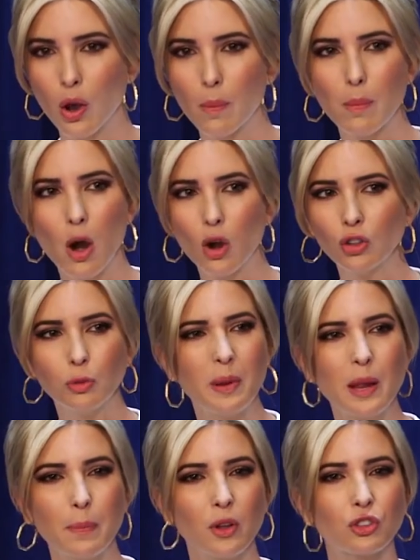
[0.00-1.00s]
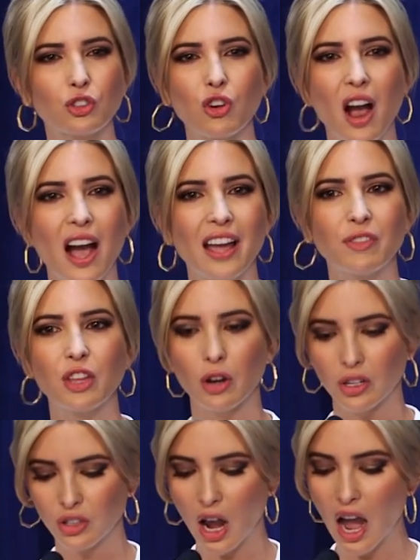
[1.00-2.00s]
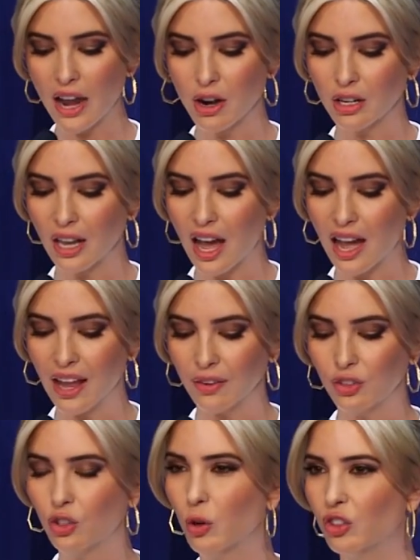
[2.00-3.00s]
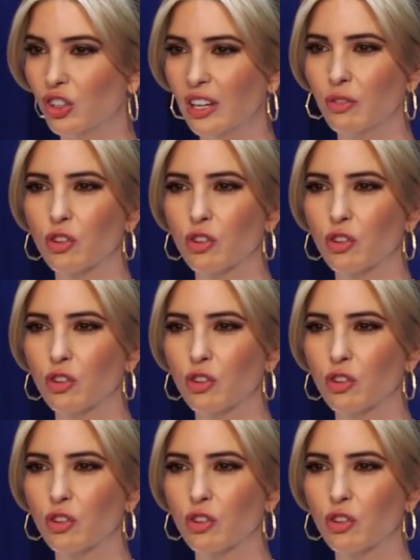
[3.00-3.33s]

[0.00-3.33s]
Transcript: Most people strive their entire lives to achieve